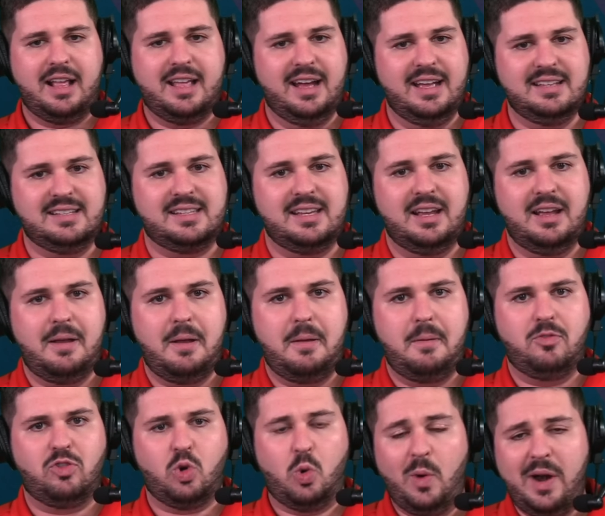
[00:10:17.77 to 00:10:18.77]
Because
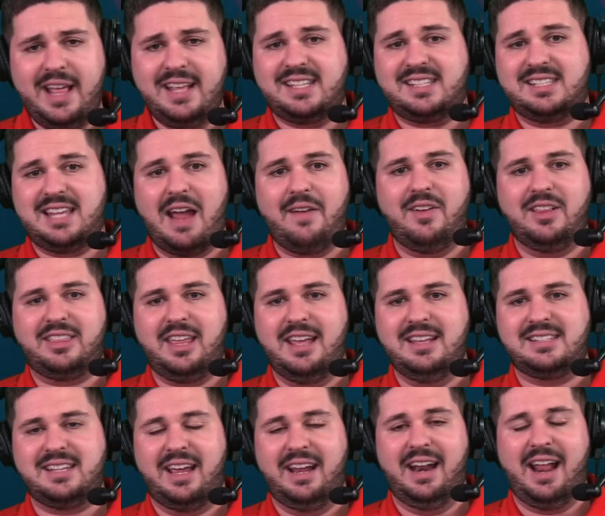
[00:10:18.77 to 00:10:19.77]
27th
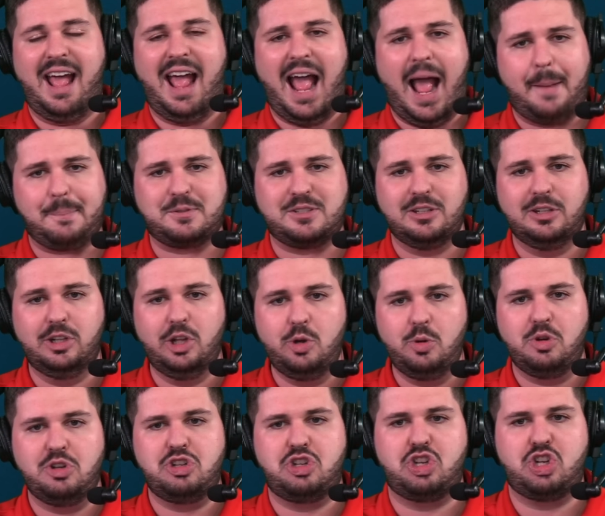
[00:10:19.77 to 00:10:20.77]
is an
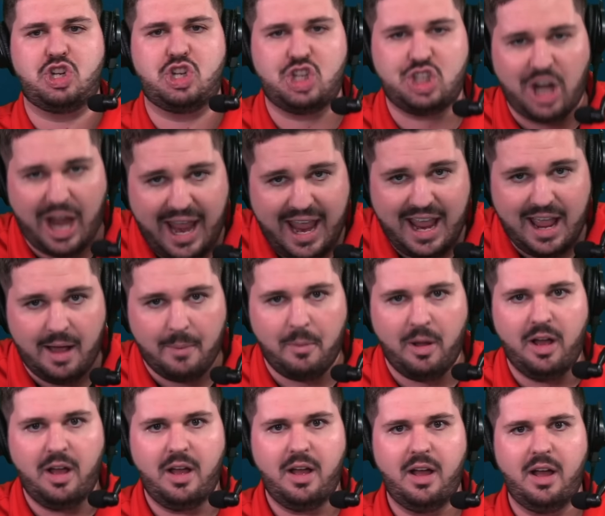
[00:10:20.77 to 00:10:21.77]
absolute sham.
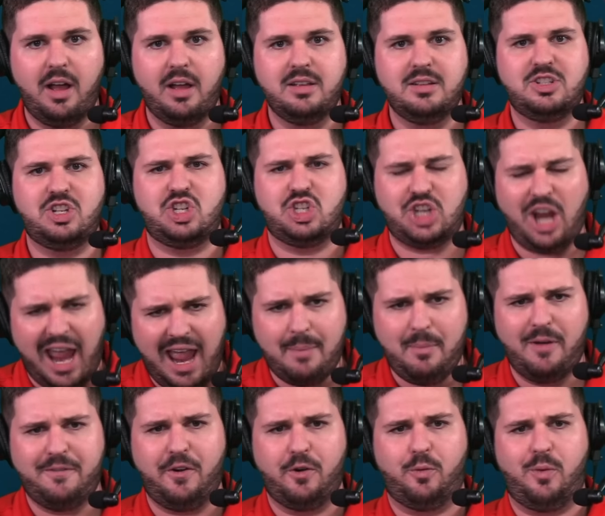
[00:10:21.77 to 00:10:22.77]
Sham
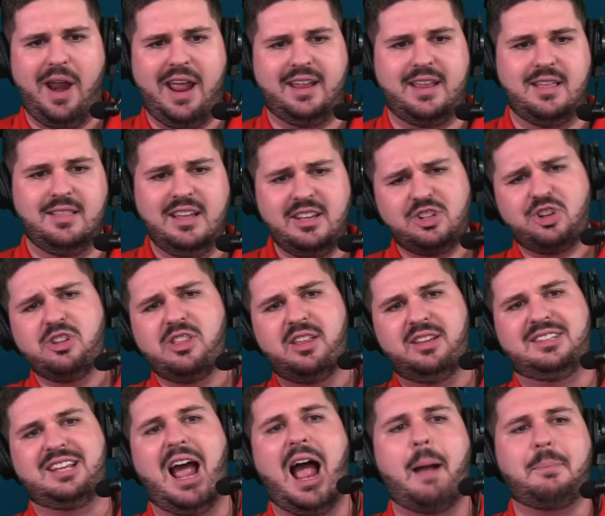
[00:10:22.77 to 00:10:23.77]
of a ranking. These are the
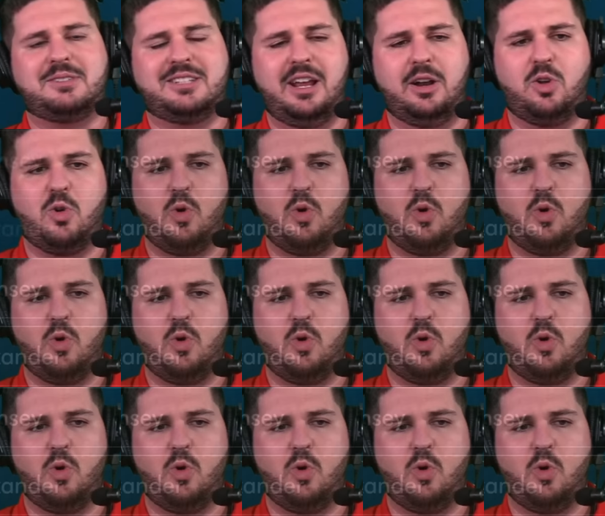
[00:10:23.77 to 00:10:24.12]
top 10